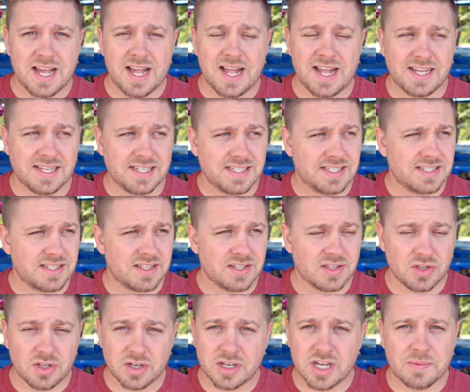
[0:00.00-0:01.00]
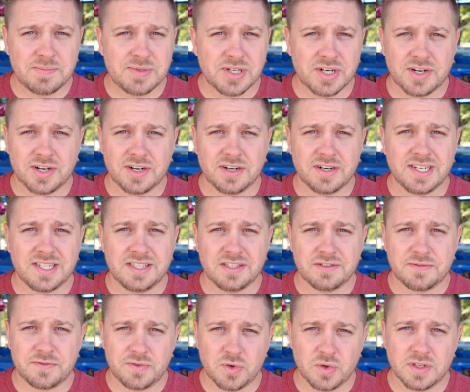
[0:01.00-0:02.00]
and look up to her in the
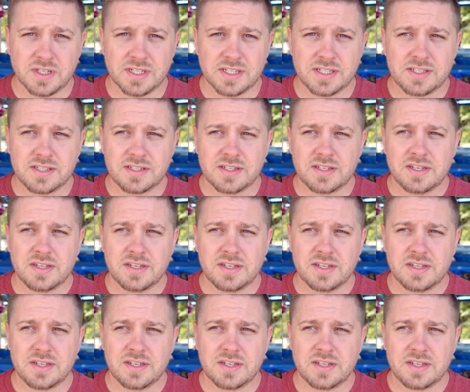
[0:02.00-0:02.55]
fullest.